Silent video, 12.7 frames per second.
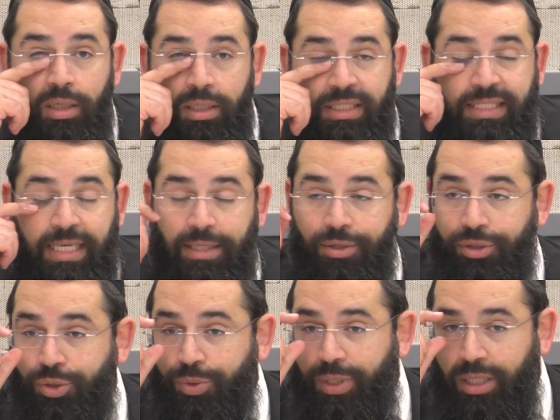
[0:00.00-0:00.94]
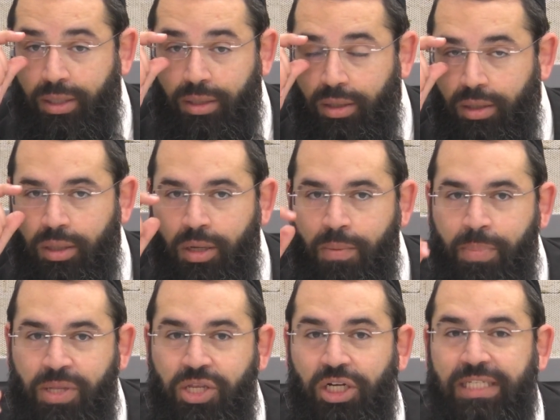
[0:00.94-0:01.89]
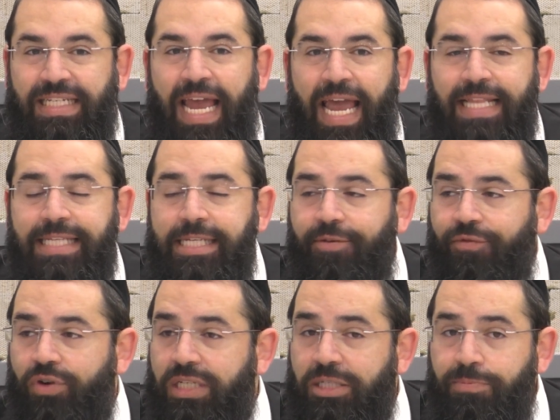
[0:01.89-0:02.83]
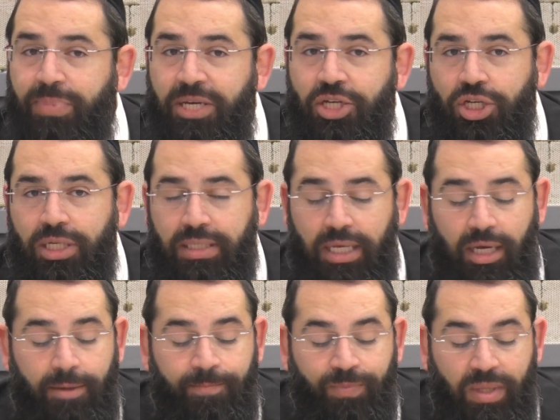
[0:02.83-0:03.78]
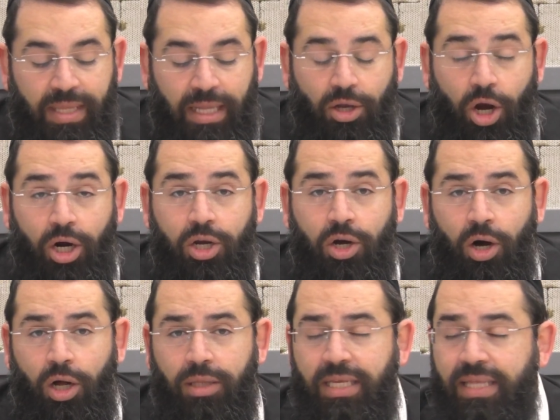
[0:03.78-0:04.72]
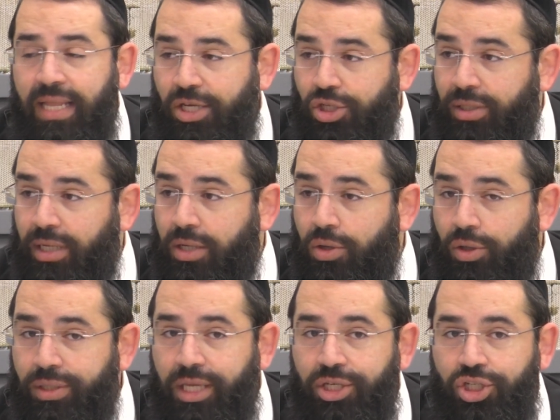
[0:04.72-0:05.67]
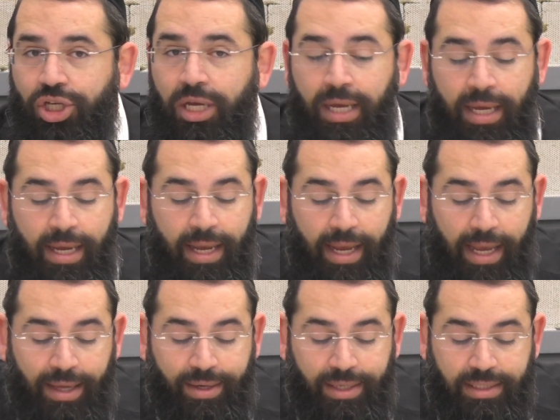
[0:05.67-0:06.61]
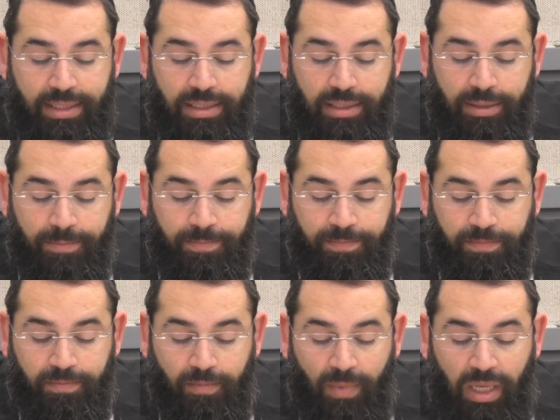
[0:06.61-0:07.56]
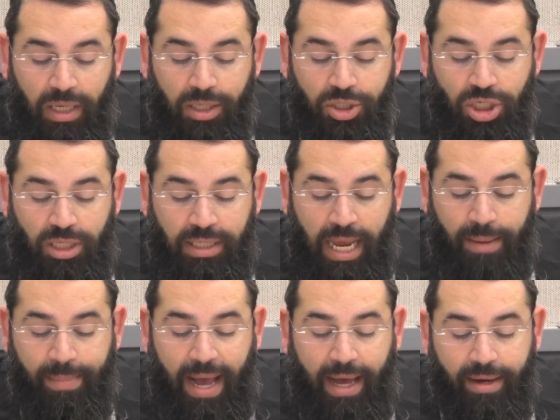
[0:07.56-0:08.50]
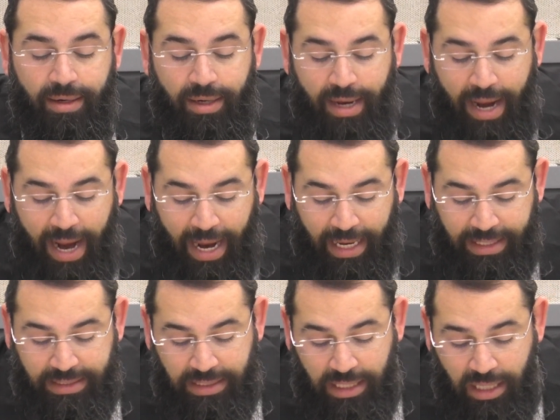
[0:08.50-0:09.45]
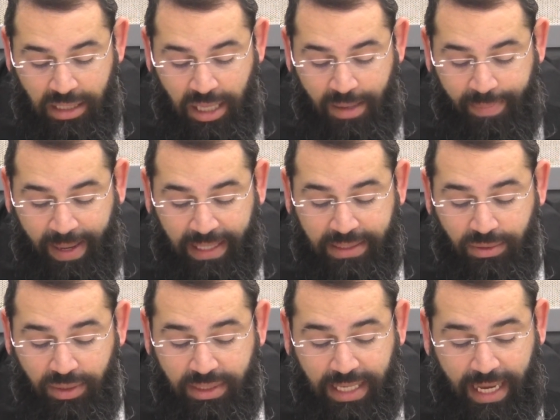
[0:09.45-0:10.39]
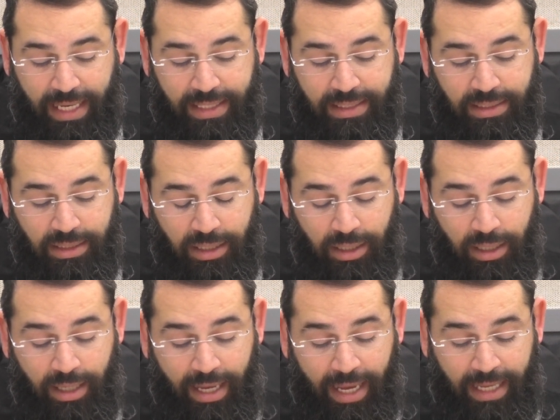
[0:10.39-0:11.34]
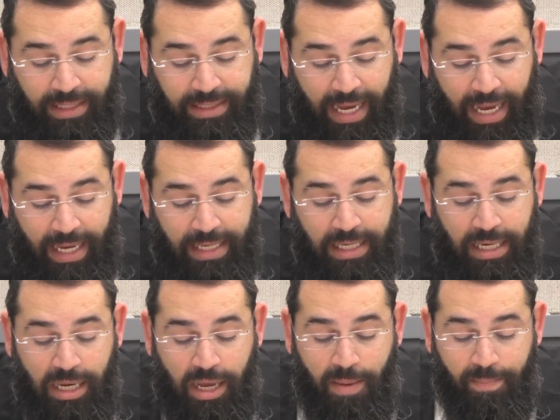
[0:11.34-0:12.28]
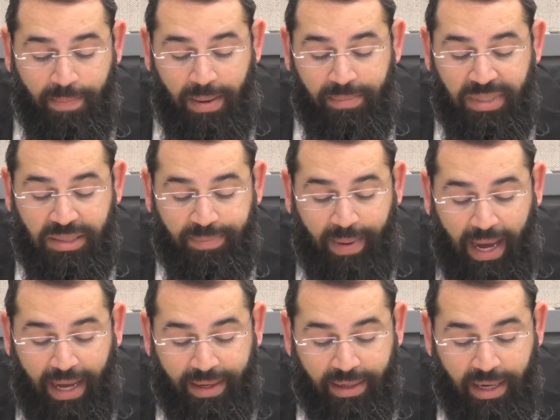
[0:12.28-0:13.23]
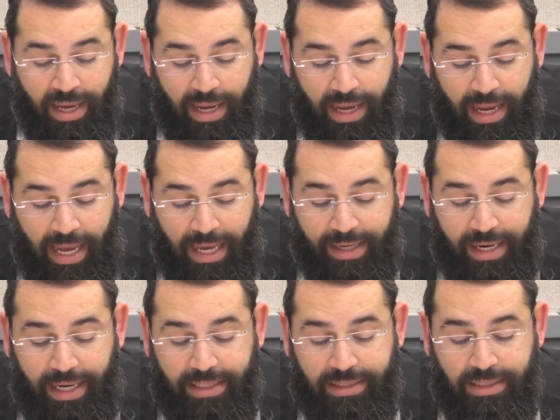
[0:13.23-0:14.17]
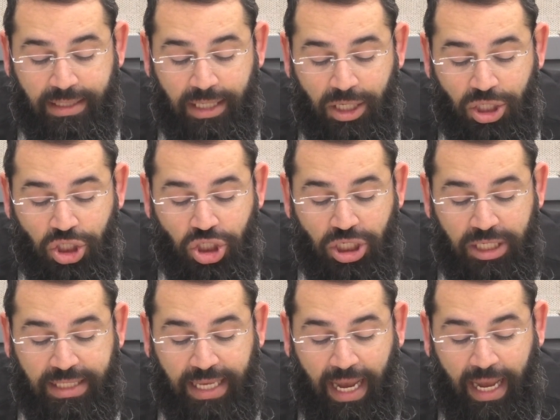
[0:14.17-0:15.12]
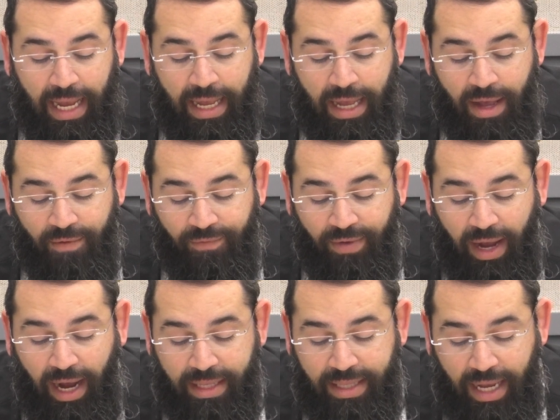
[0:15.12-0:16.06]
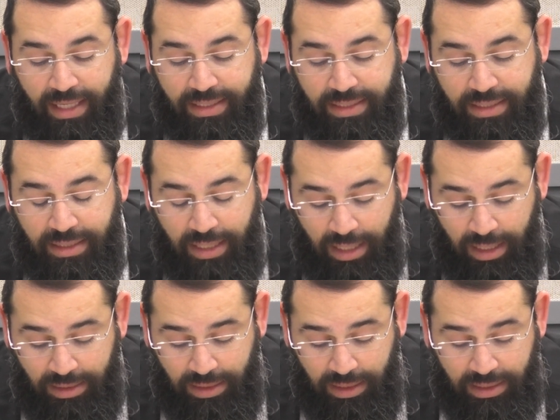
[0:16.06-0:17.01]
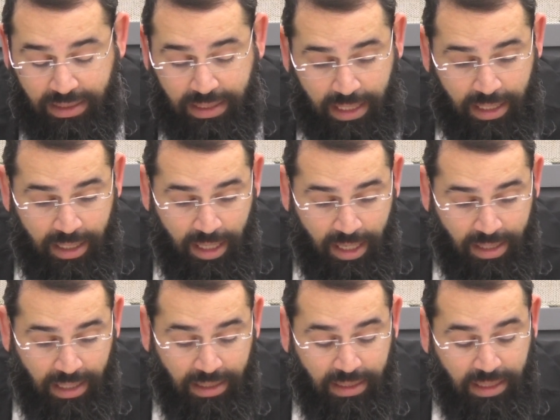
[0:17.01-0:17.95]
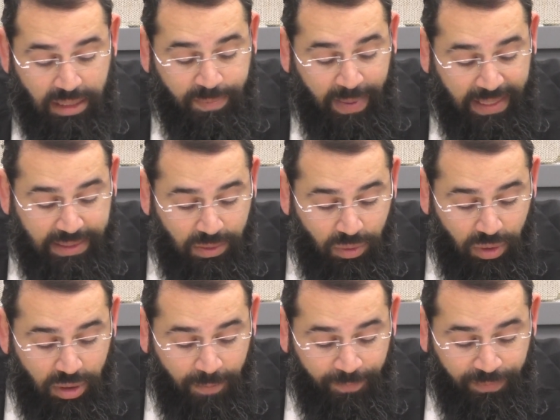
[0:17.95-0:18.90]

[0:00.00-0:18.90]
cedar tree, but there are 10 different species that are called in Lashon HaKodesh erez. Shenemar, as the pasuk says, eten bamidbar erez shita vehadas. So you see that in this pasuk,